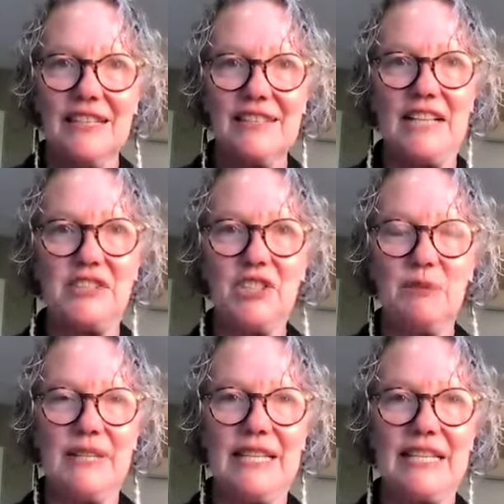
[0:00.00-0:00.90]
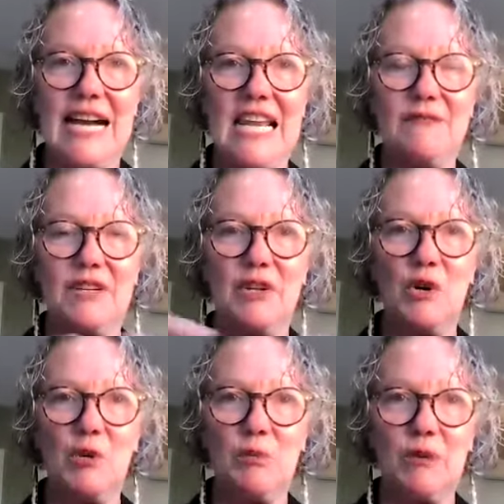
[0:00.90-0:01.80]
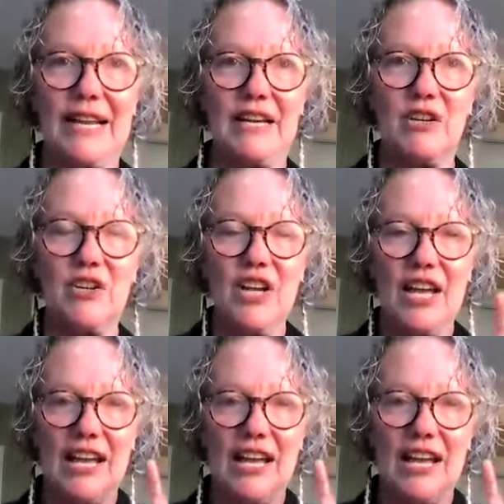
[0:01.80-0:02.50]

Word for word: That should be kind of a no brainer.